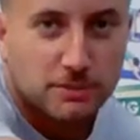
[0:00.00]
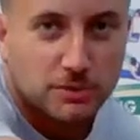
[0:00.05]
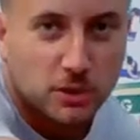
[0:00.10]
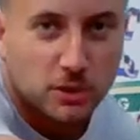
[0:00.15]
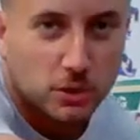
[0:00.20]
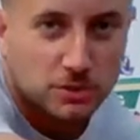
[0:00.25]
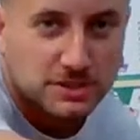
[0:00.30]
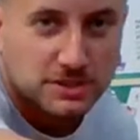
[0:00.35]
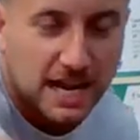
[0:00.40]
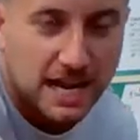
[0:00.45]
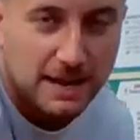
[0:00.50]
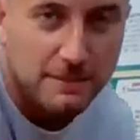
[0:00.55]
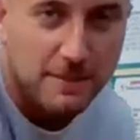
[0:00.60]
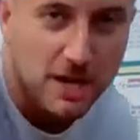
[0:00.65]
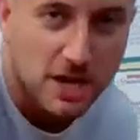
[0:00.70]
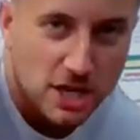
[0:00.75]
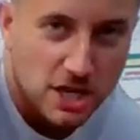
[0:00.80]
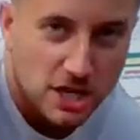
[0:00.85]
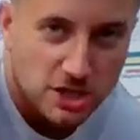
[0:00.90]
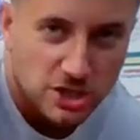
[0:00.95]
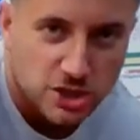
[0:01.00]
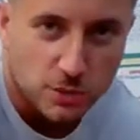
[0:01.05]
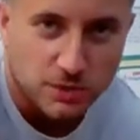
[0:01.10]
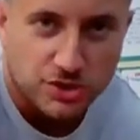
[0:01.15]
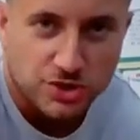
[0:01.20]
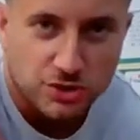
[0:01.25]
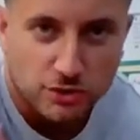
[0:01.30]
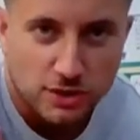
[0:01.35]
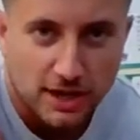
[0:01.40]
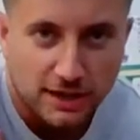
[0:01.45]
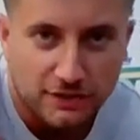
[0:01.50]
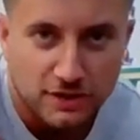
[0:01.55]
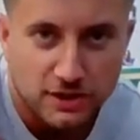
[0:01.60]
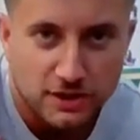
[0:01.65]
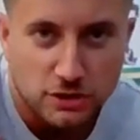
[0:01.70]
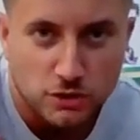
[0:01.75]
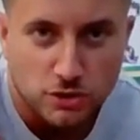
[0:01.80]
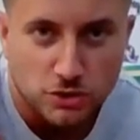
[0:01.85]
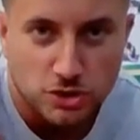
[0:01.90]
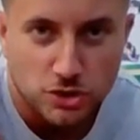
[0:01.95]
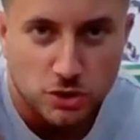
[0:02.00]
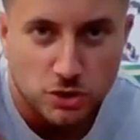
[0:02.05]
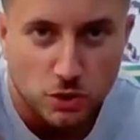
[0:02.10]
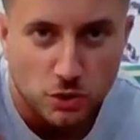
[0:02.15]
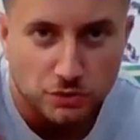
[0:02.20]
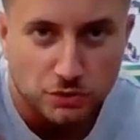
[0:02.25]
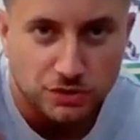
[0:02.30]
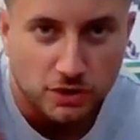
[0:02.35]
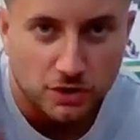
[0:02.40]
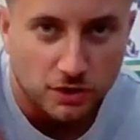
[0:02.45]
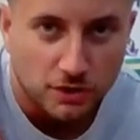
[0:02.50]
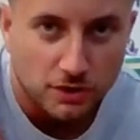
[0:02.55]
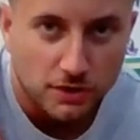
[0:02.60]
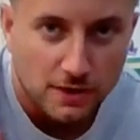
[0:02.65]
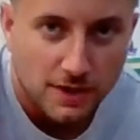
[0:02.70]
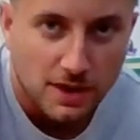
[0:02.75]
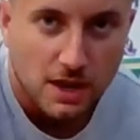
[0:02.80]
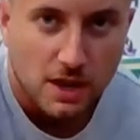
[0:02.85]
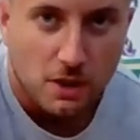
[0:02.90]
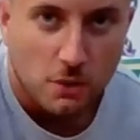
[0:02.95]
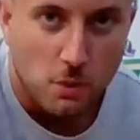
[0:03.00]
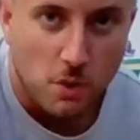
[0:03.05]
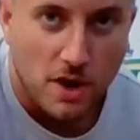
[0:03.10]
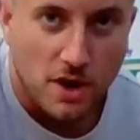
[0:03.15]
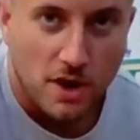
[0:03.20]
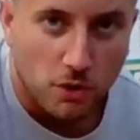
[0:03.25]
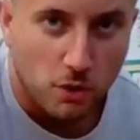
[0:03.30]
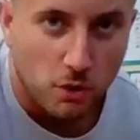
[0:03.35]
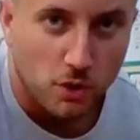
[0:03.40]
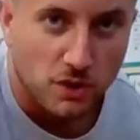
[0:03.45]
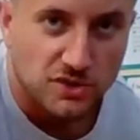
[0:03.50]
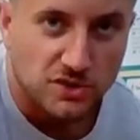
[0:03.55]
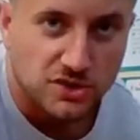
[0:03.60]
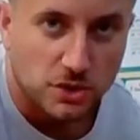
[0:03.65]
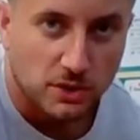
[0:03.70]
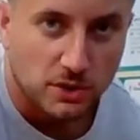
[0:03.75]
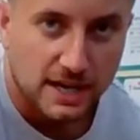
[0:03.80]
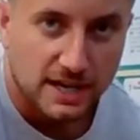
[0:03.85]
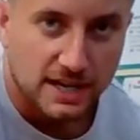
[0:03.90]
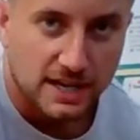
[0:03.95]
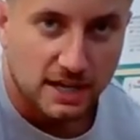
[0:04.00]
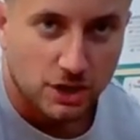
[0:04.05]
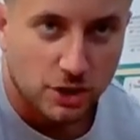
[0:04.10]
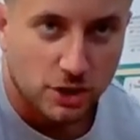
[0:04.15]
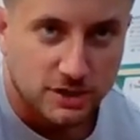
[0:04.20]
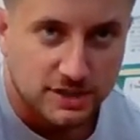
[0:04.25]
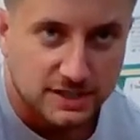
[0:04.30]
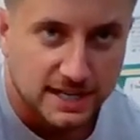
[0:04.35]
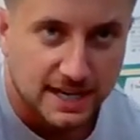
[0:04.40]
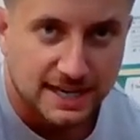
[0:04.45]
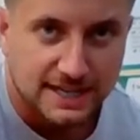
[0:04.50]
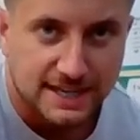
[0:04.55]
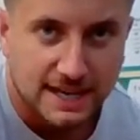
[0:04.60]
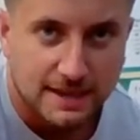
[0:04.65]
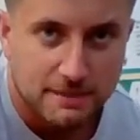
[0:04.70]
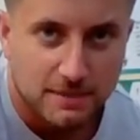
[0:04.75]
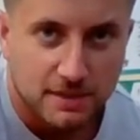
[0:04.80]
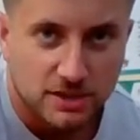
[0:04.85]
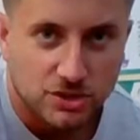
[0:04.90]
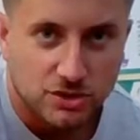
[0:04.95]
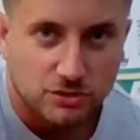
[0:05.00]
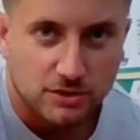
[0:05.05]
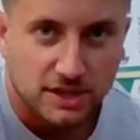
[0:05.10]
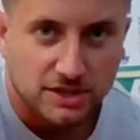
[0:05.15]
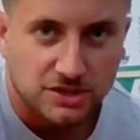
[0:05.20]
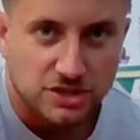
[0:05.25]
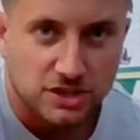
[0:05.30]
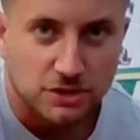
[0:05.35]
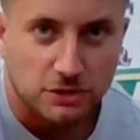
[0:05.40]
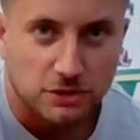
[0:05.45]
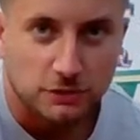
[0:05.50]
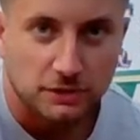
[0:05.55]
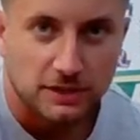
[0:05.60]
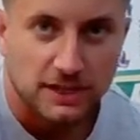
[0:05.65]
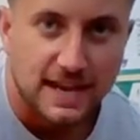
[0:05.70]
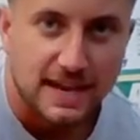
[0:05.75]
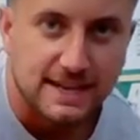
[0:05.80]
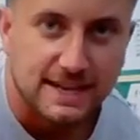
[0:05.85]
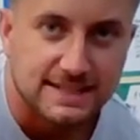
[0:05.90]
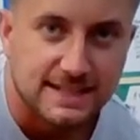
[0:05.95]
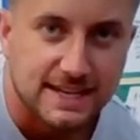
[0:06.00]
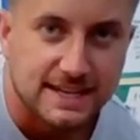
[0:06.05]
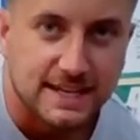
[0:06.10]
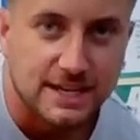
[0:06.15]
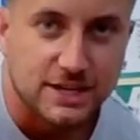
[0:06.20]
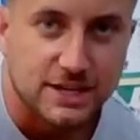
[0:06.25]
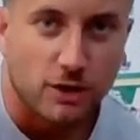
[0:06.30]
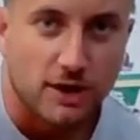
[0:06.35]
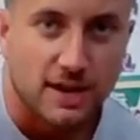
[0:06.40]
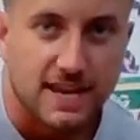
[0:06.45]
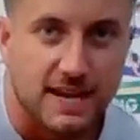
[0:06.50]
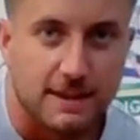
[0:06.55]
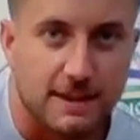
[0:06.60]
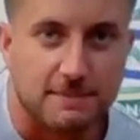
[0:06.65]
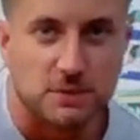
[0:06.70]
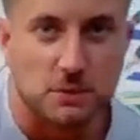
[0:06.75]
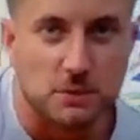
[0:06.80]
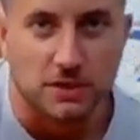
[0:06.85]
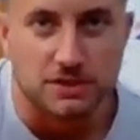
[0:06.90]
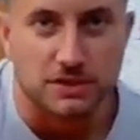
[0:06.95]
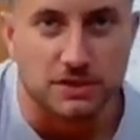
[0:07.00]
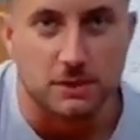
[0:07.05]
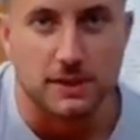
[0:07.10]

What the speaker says: up the whole time. So it's strengthening your shoulder while you're also getting a good dynamic stretch in your legs and in your hips while